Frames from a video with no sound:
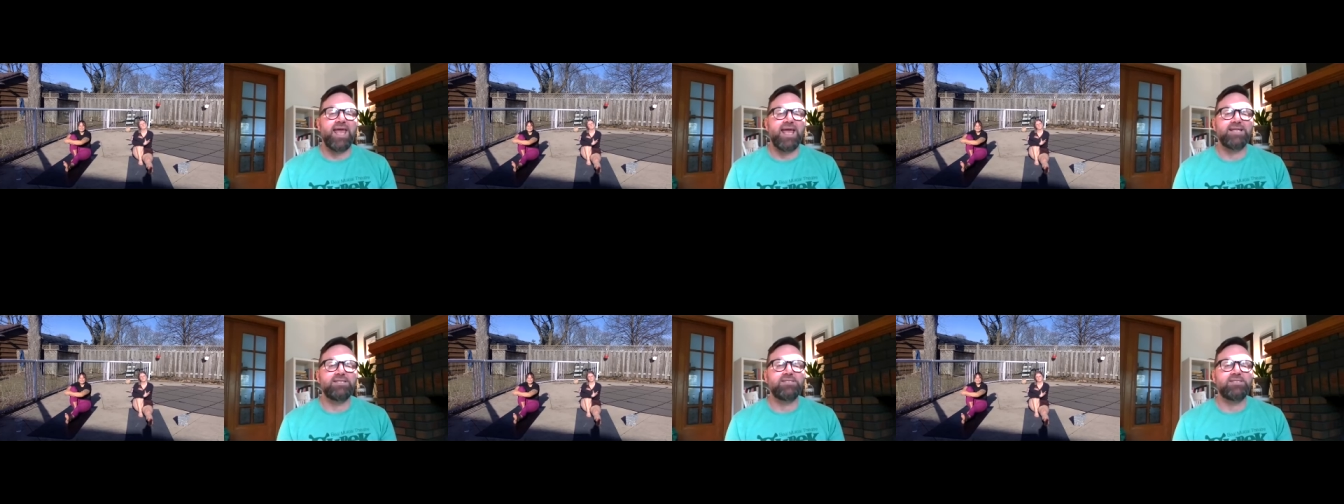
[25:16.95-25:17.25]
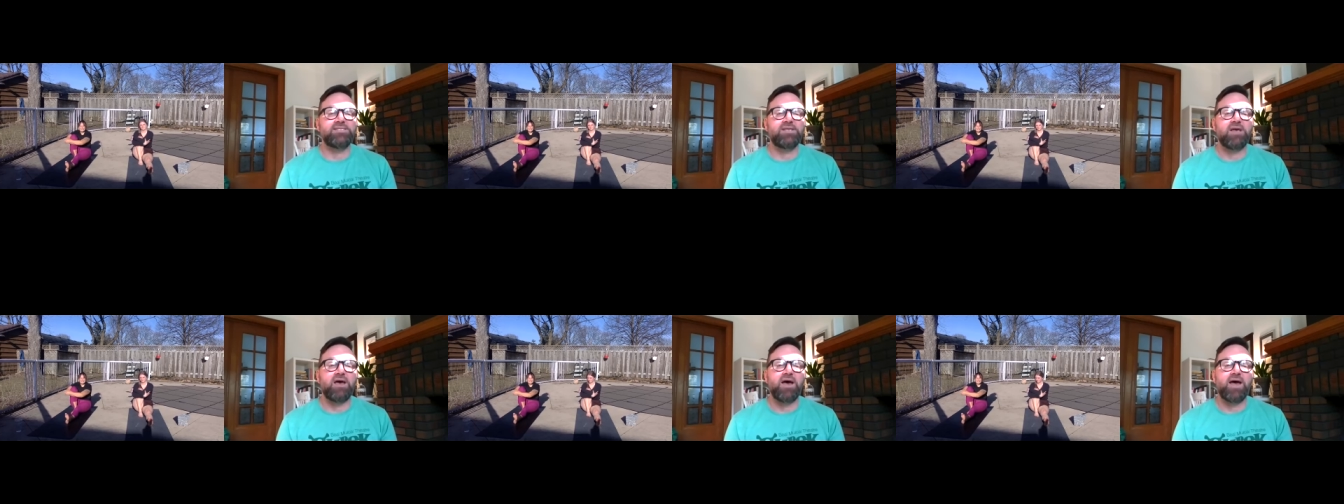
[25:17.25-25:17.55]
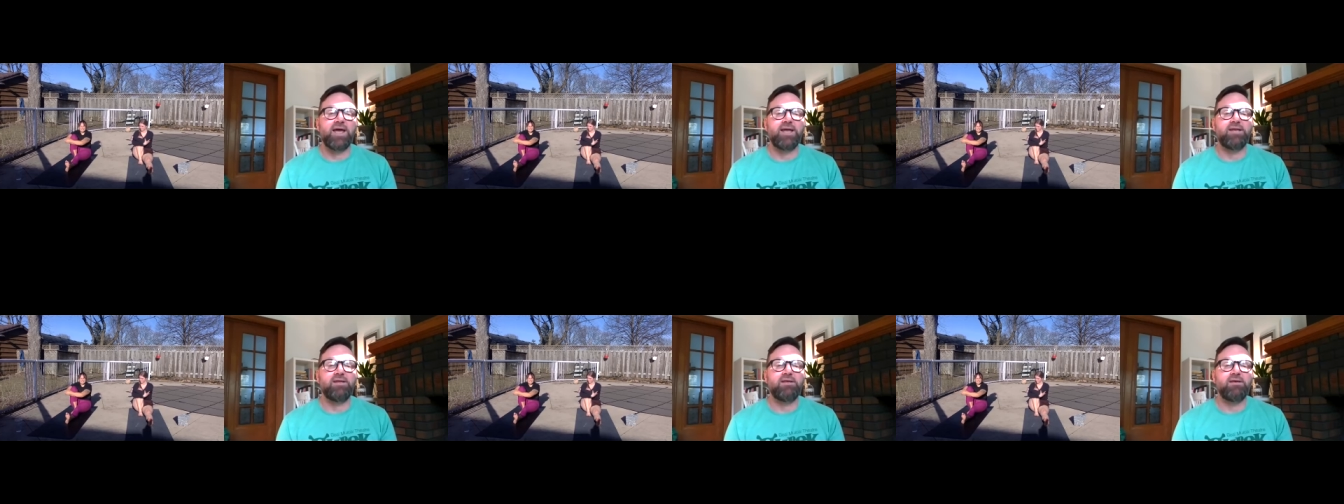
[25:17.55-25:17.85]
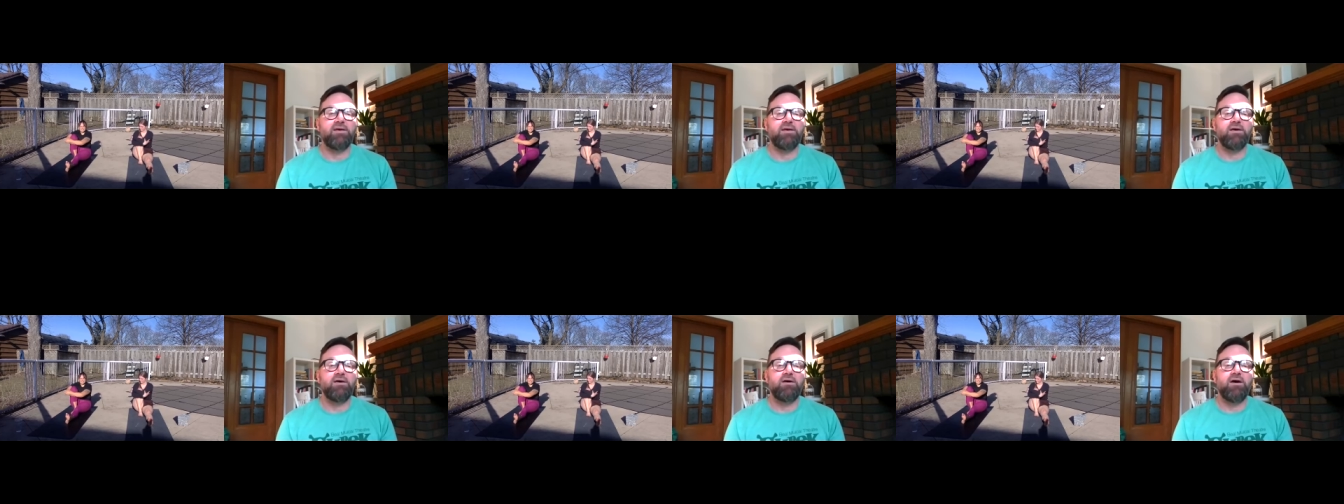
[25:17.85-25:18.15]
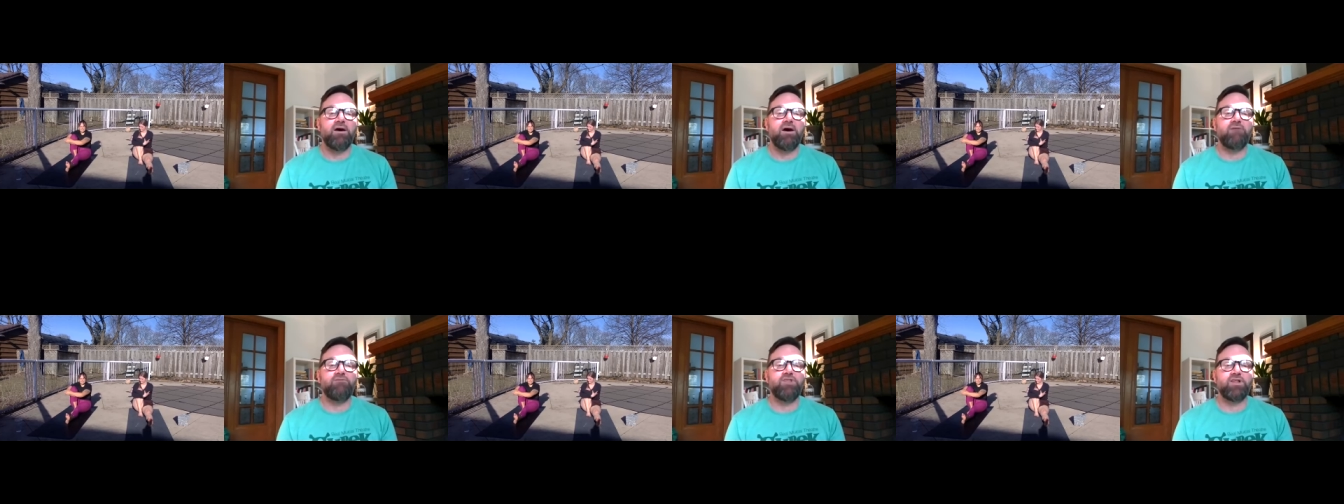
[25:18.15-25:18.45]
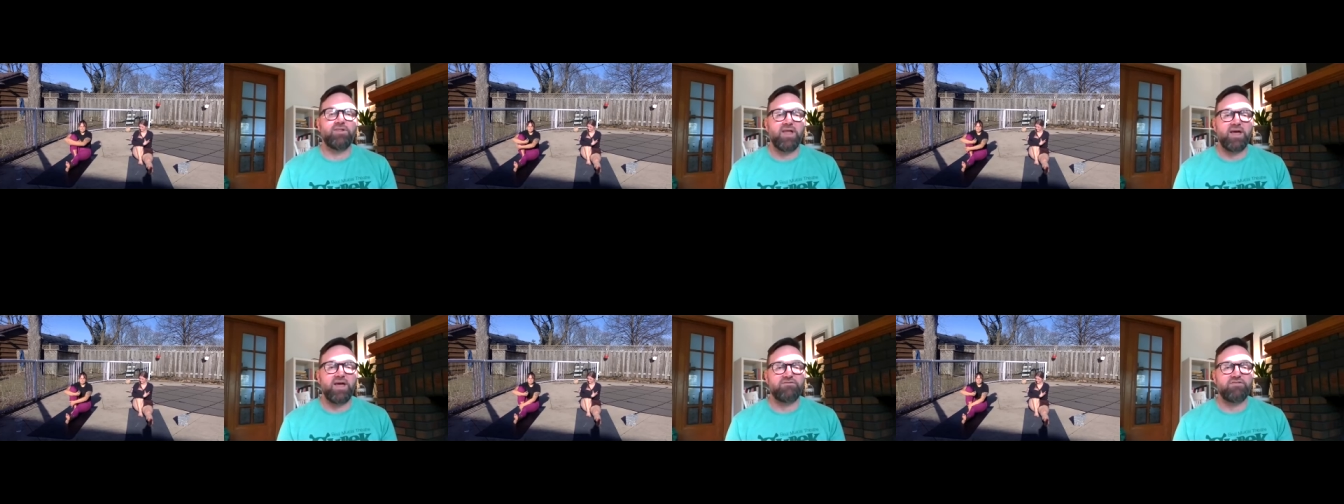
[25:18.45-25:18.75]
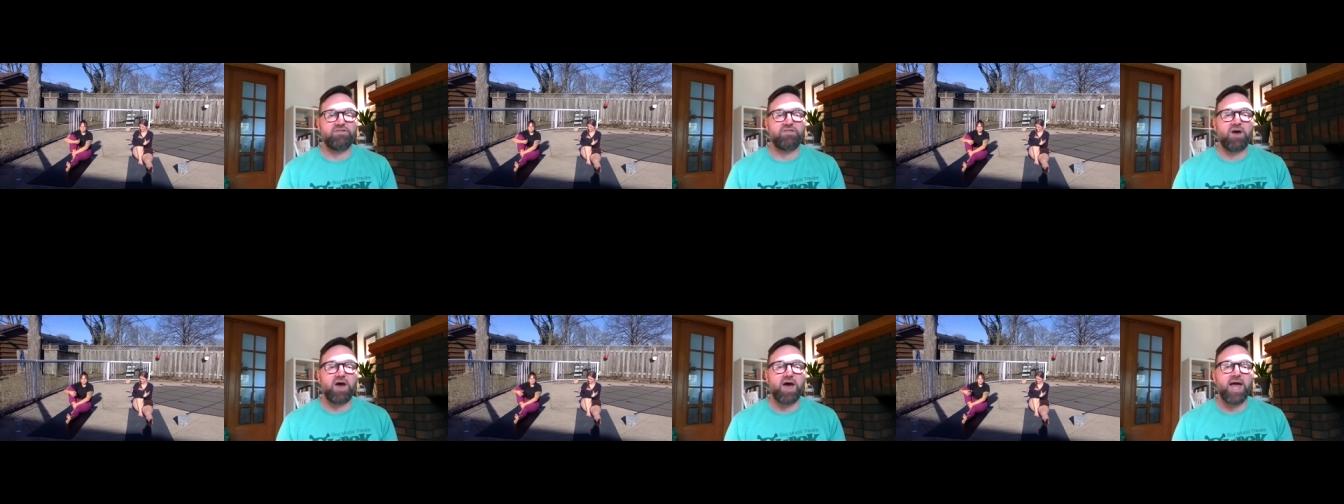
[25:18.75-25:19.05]
inside of the
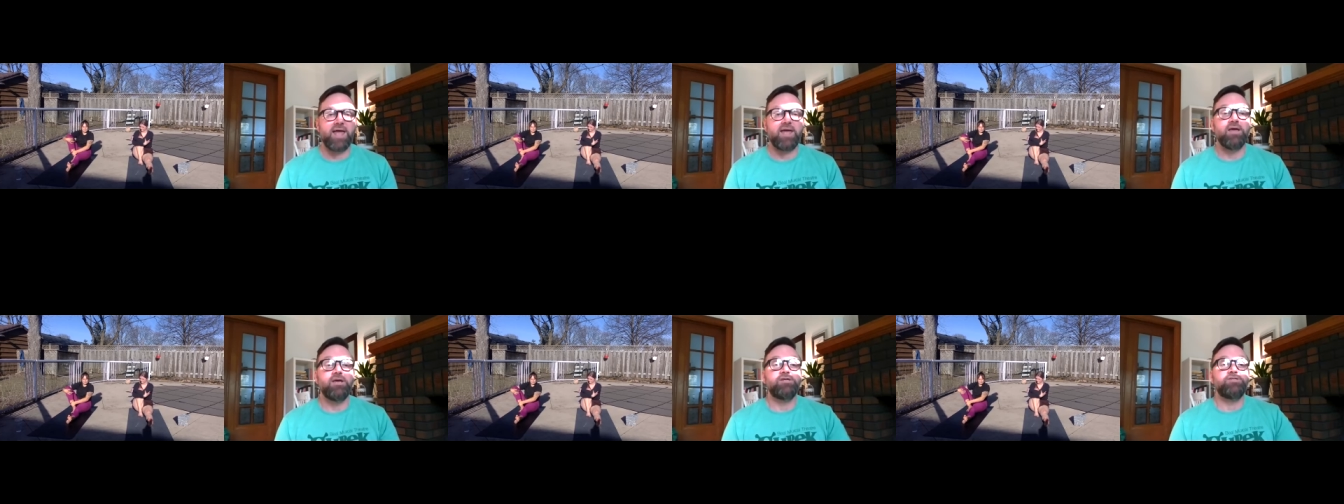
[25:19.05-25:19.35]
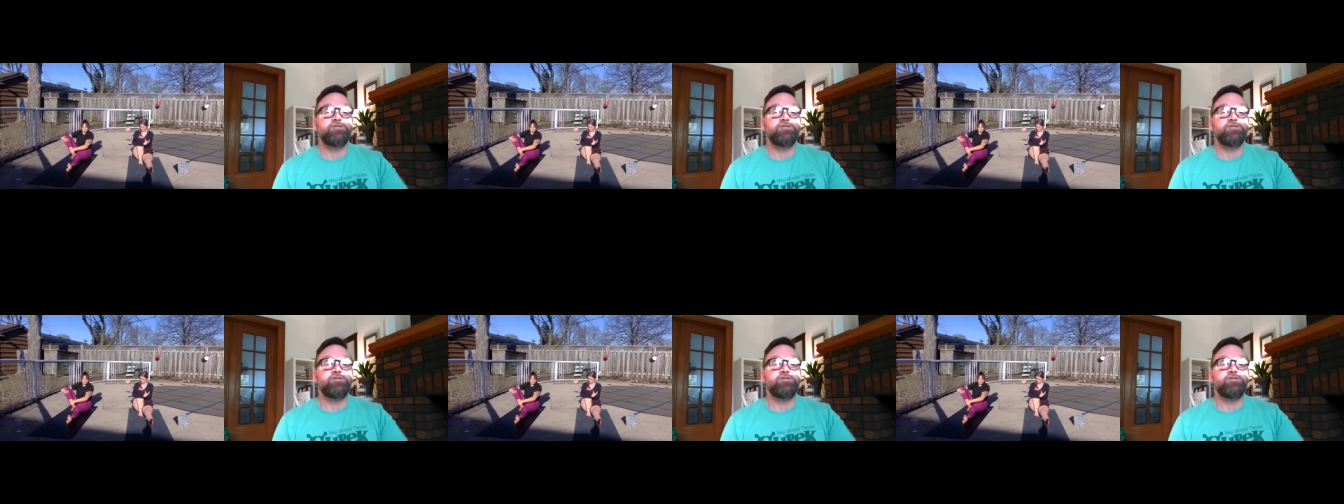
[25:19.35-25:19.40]
left thigh.